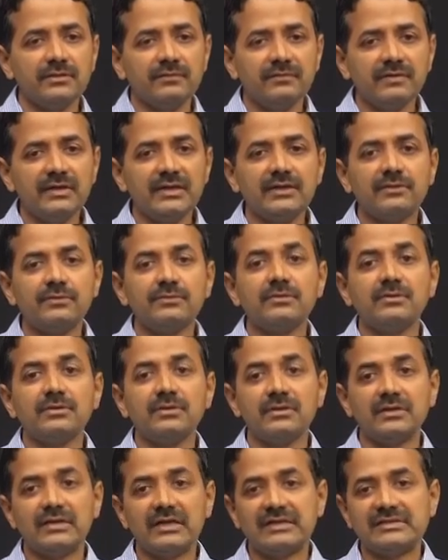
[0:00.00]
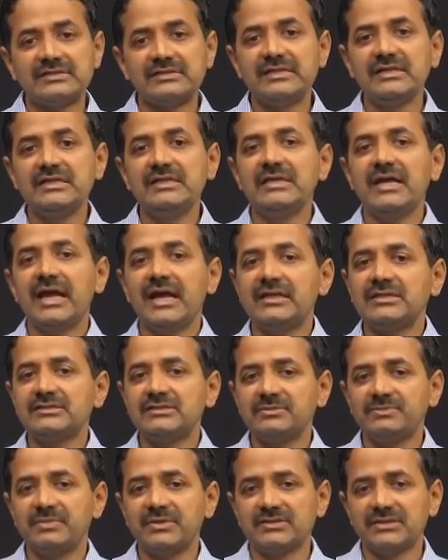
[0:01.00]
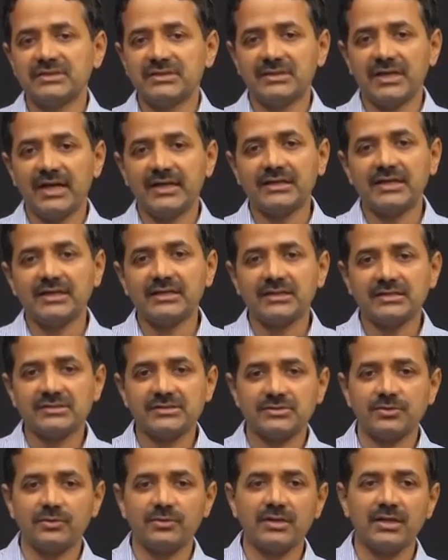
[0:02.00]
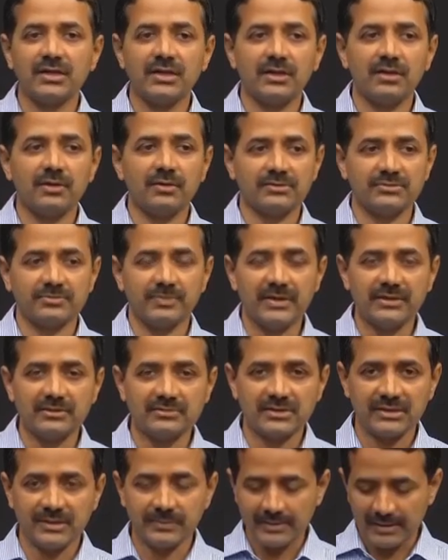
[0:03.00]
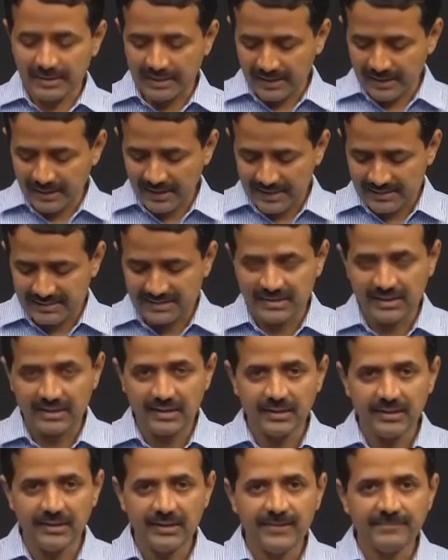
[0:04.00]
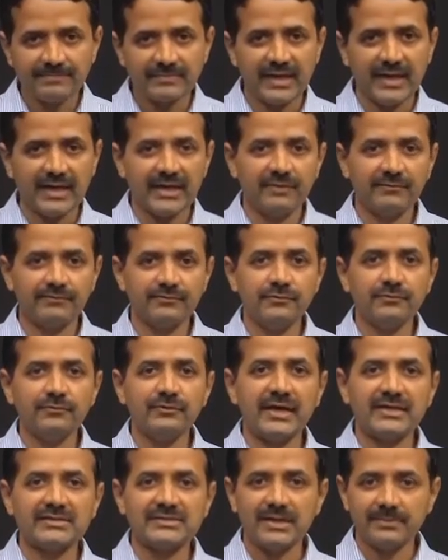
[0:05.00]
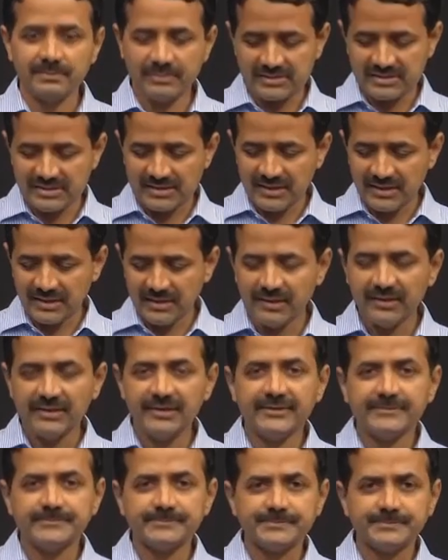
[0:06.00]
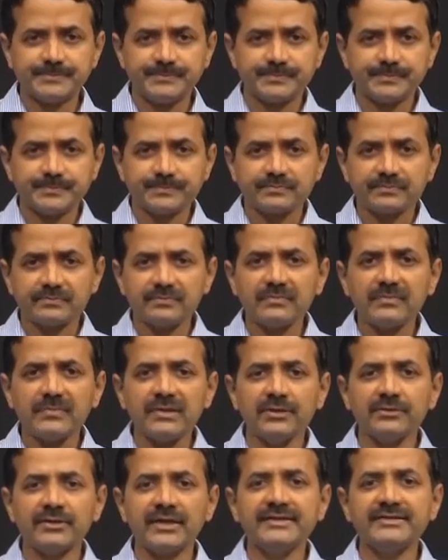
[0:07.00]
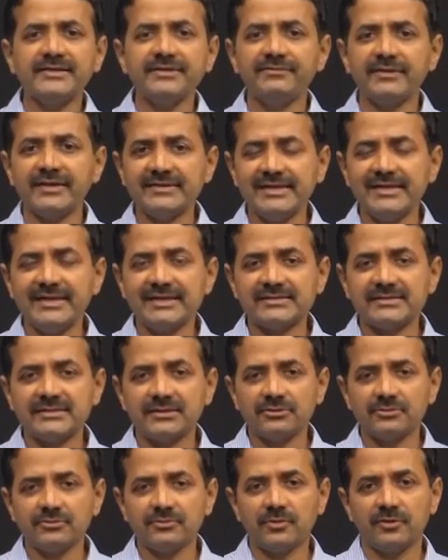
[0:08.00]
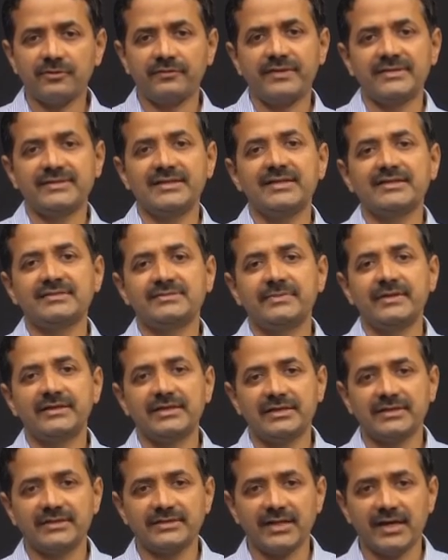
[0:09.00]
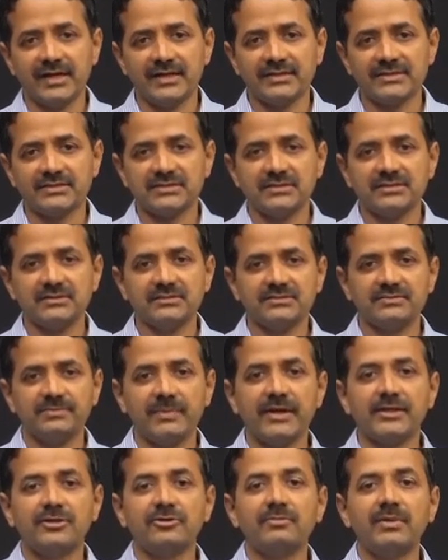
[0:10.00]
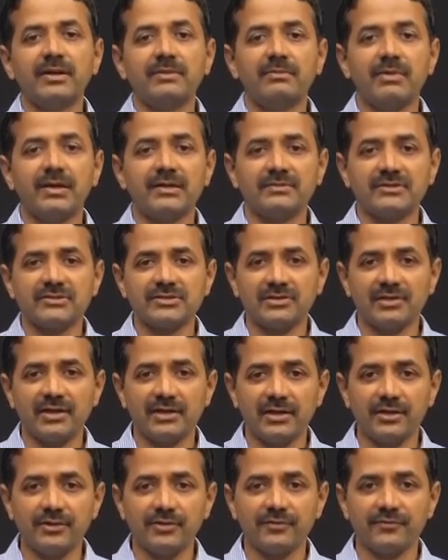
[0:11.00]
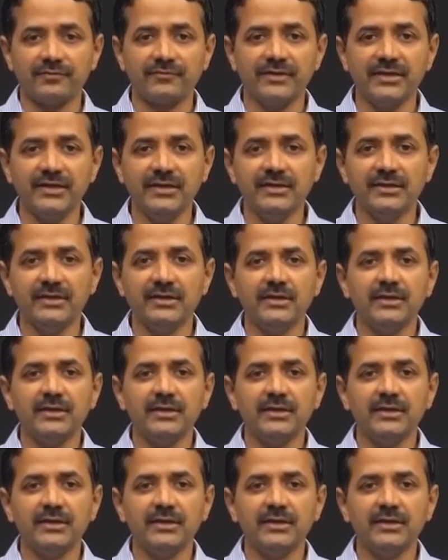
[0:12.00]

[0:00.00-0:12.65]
we could see anticipation in Huntington's chorea or spinocerebellar ataxia. I have few examples here. You can see Fragile X syndrome or Fragile X mental retardation, spinobulbar muscular atrophy,